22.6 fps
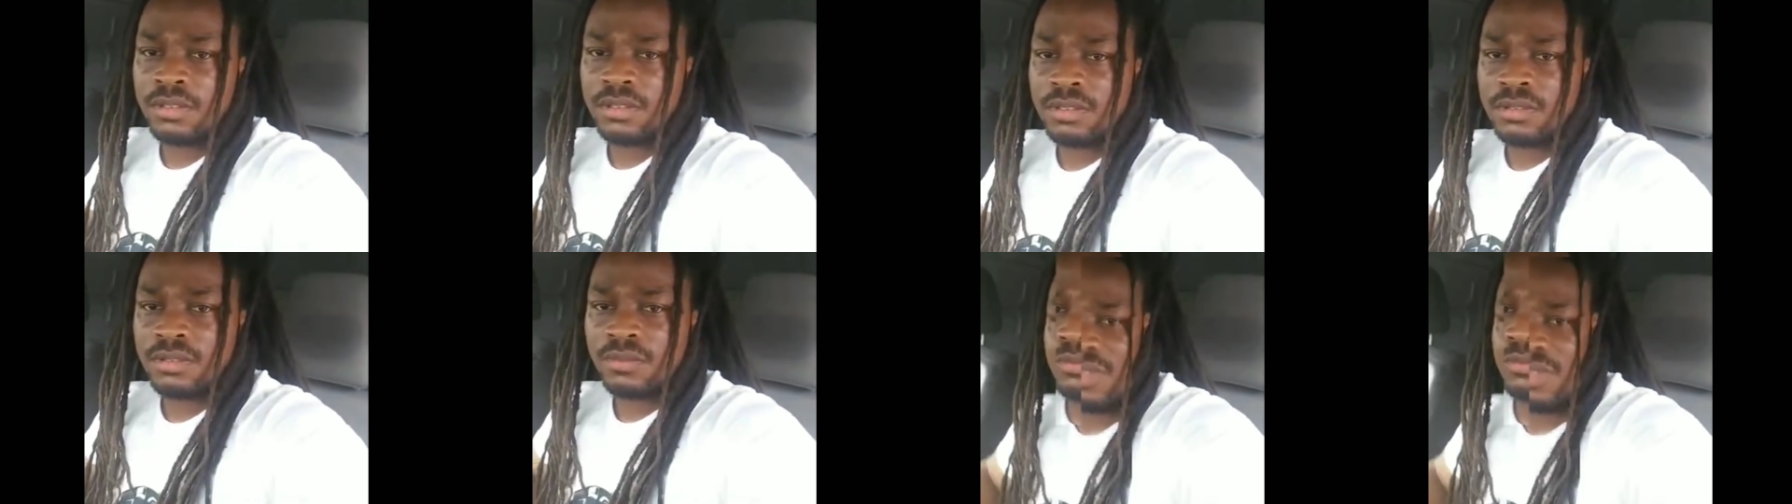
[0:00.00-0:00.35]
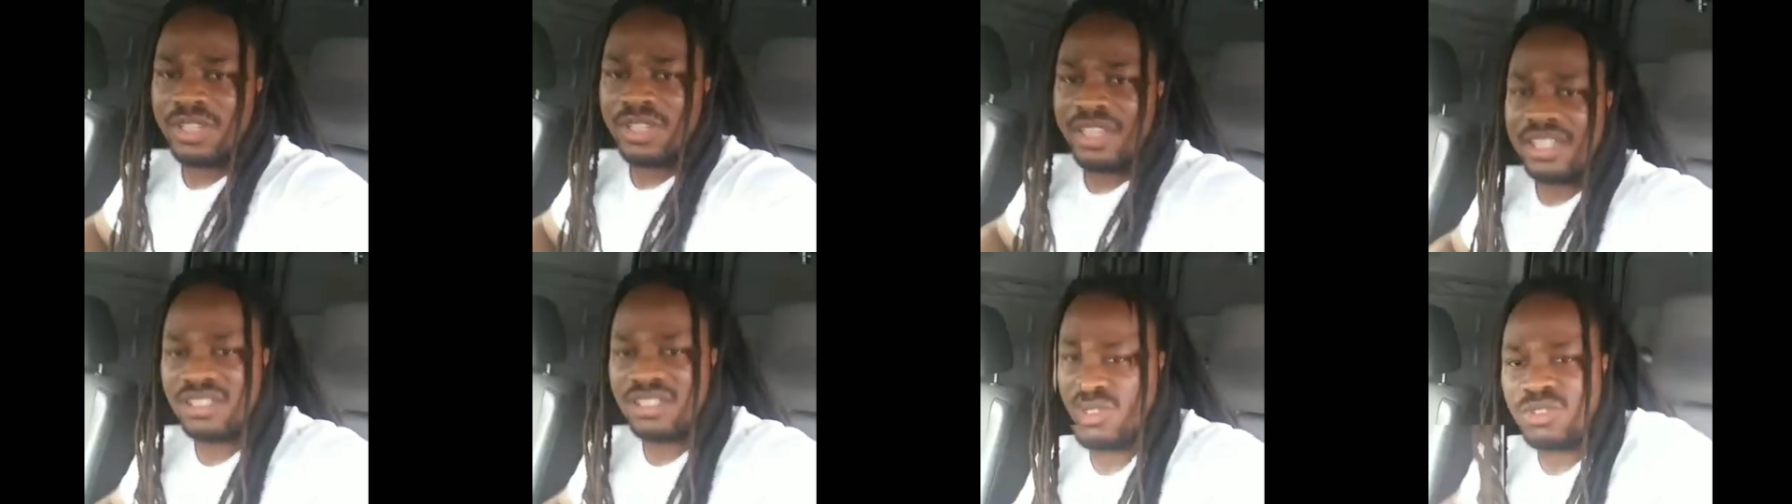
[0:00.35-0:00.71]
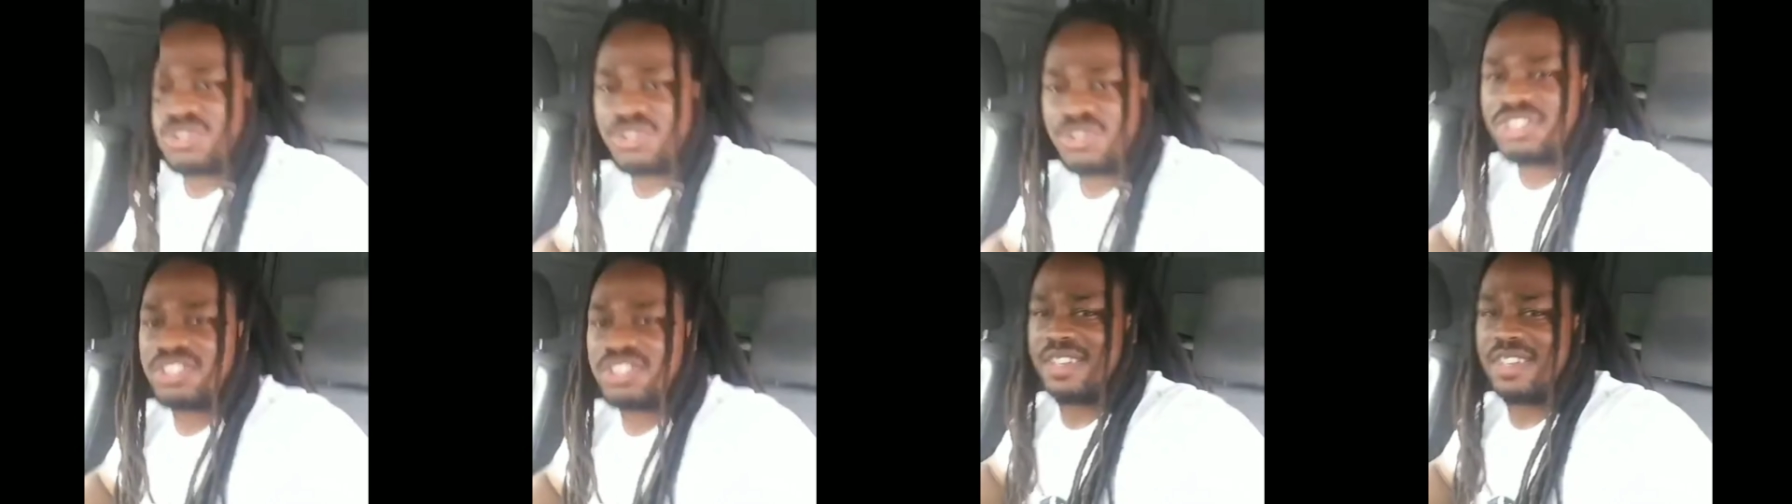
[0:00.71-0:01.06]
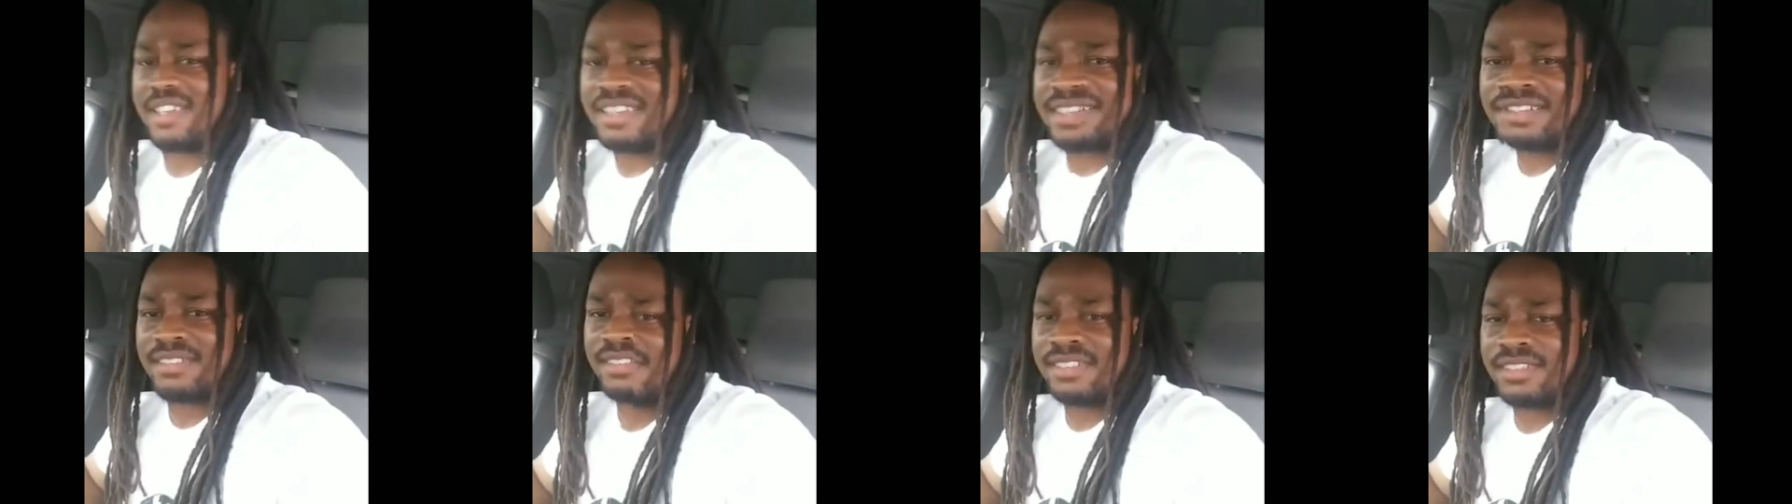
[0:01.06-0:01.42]
We ain't lose
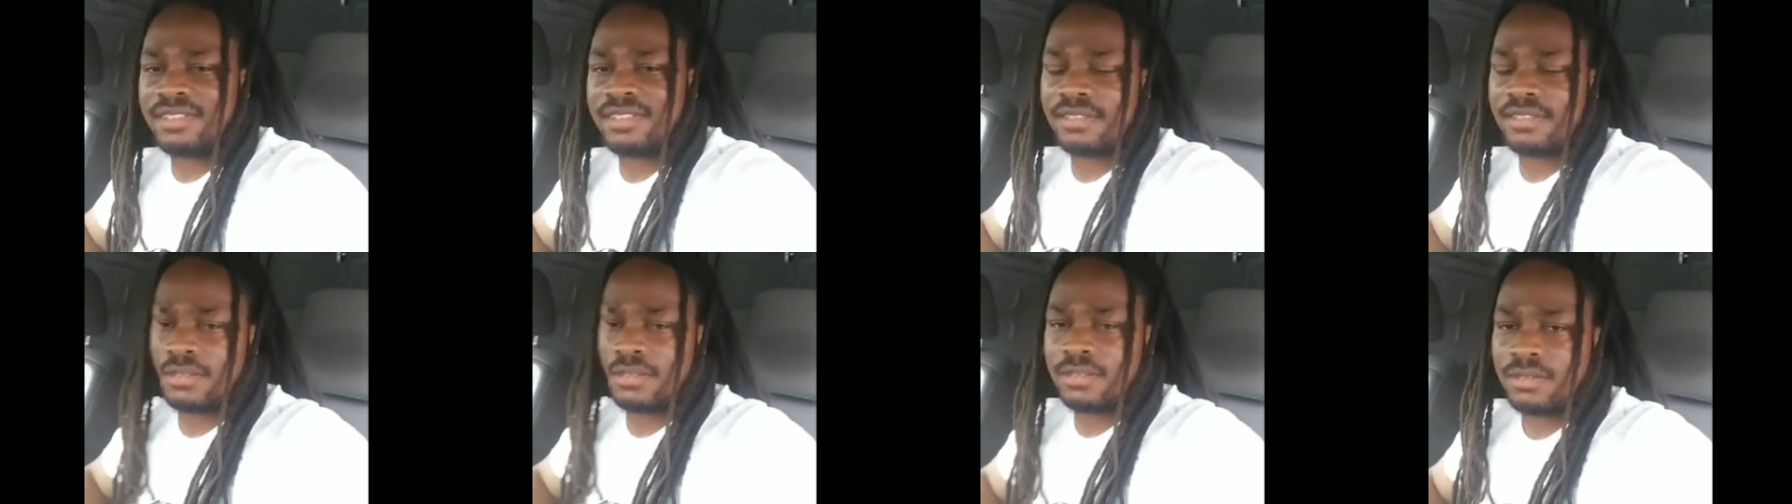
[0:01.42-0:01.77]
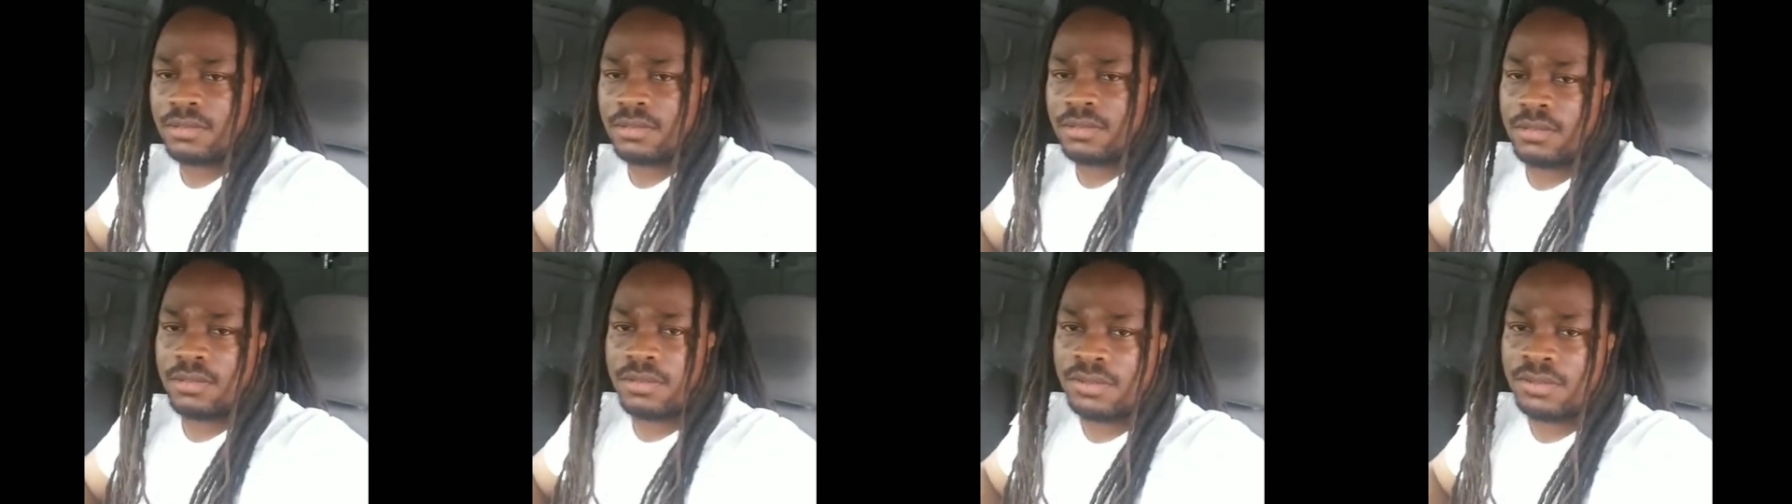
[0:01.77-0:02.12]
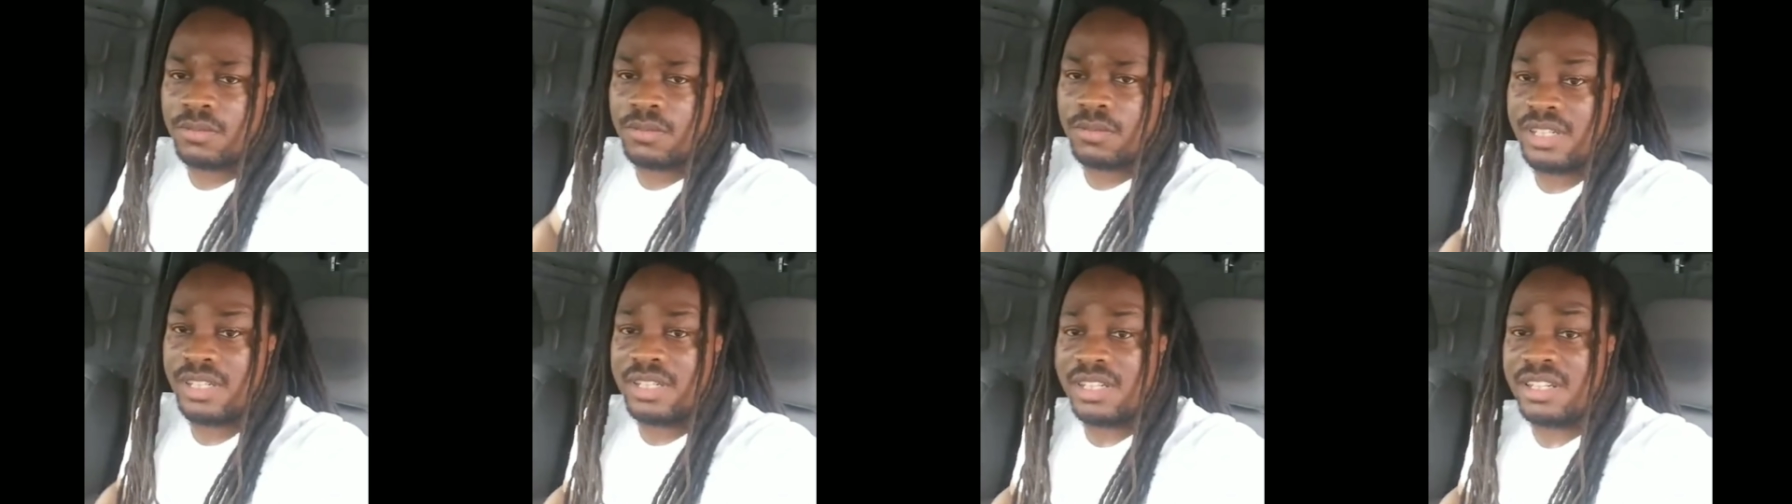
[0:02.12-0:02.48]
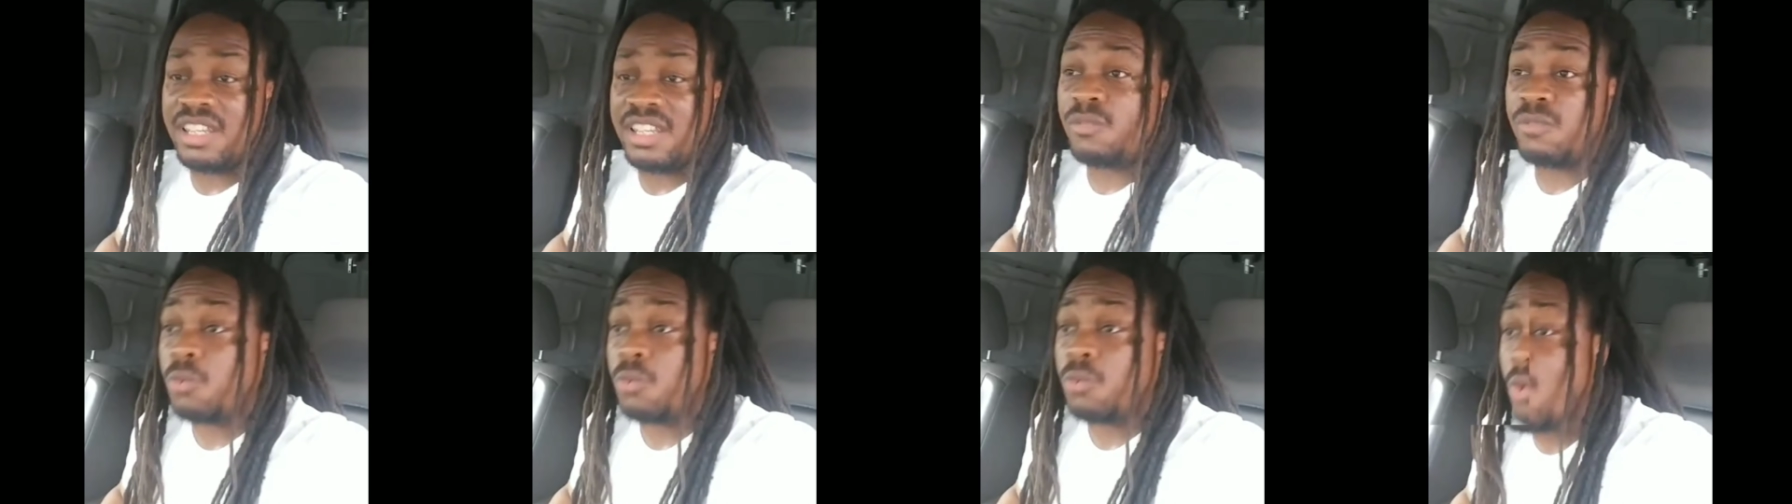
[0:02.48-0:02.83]
shit, nigga. We
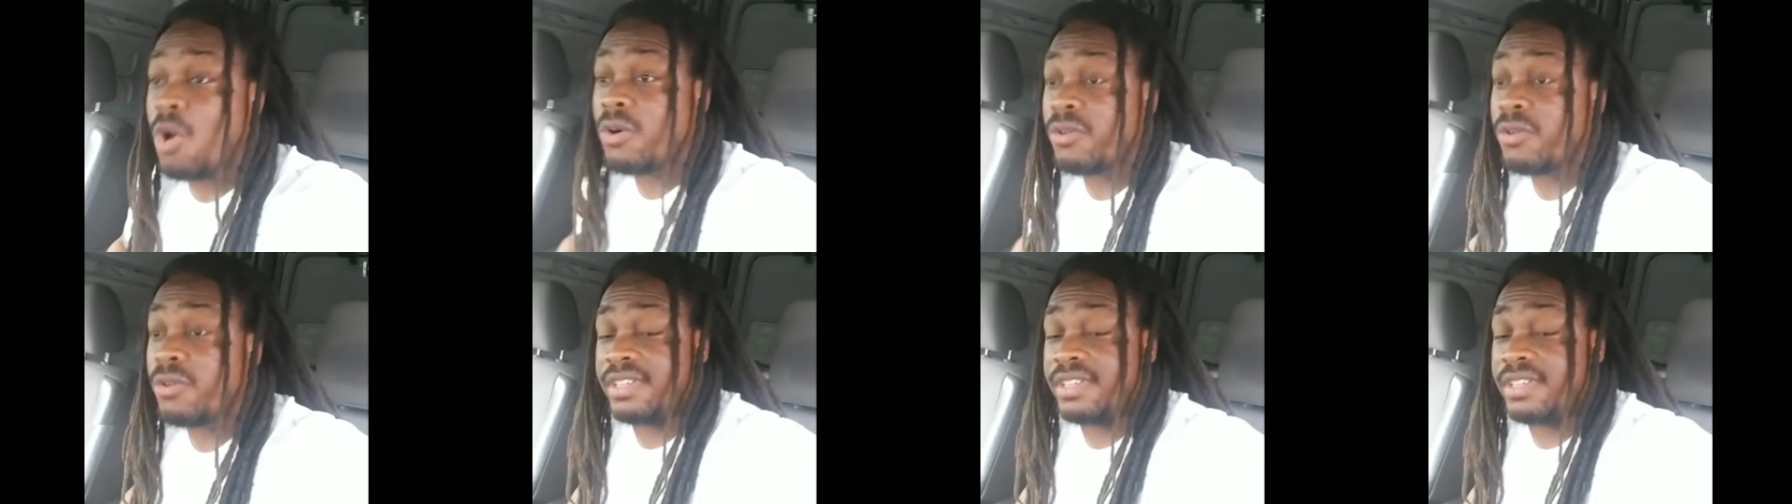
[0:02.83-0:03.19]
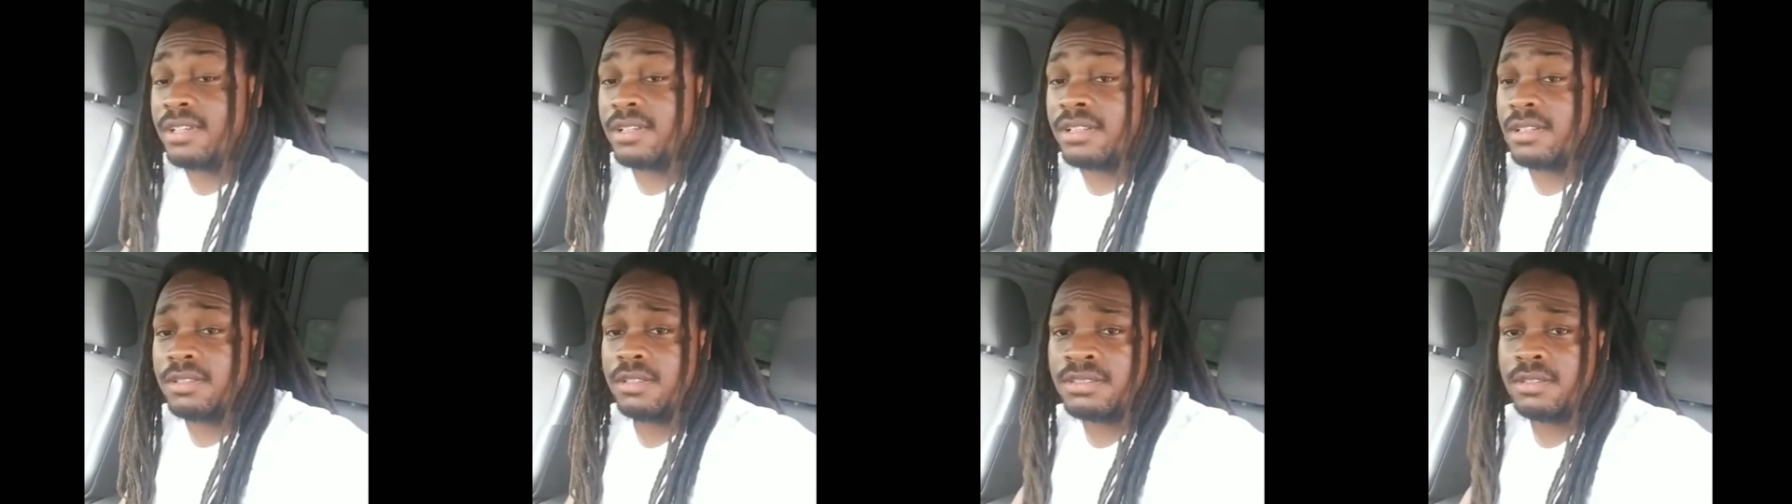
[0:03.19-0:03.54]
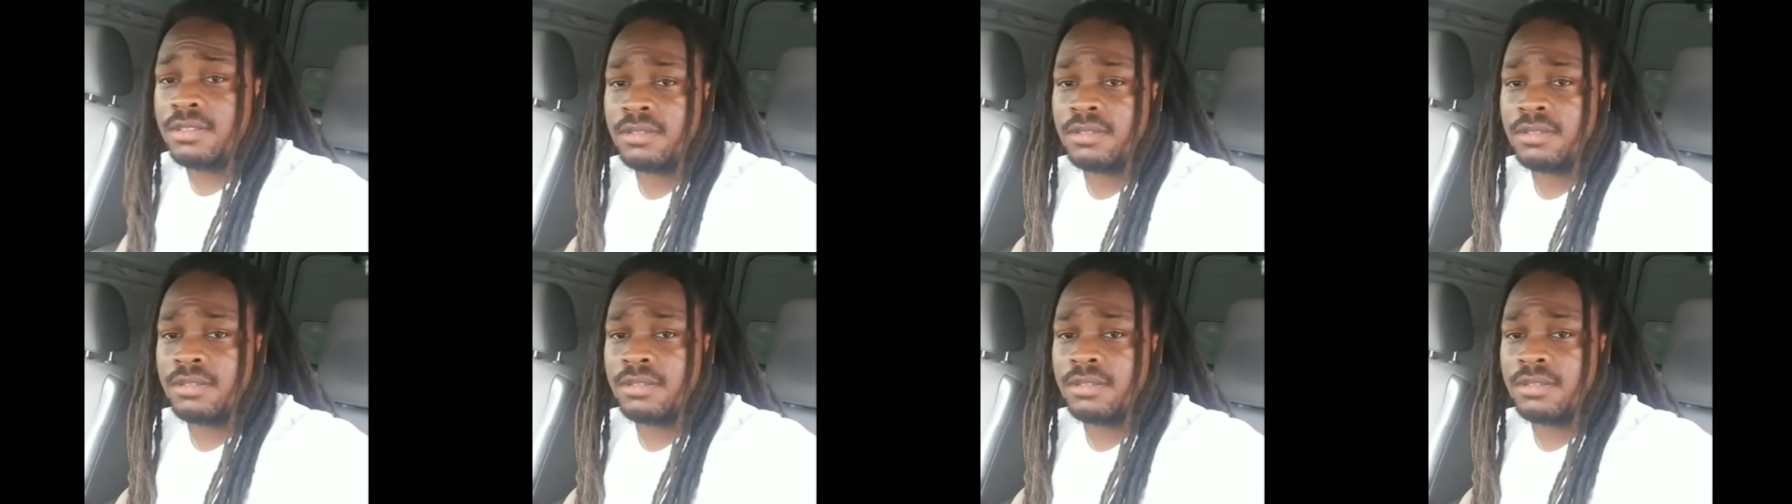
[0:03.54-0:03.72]
need warriors.